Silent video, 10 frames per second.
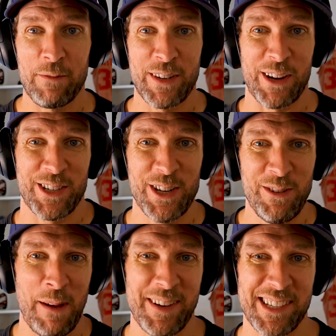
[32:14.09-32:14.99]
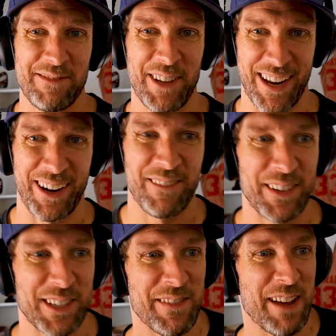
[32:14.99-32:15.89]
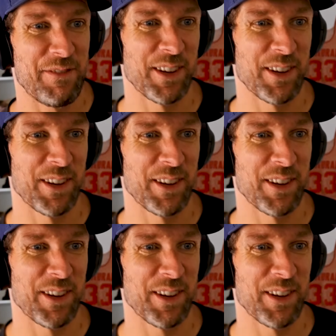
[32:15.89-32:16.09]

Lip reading: Now, to you, maybe it doesn't feel that hard, but to me, it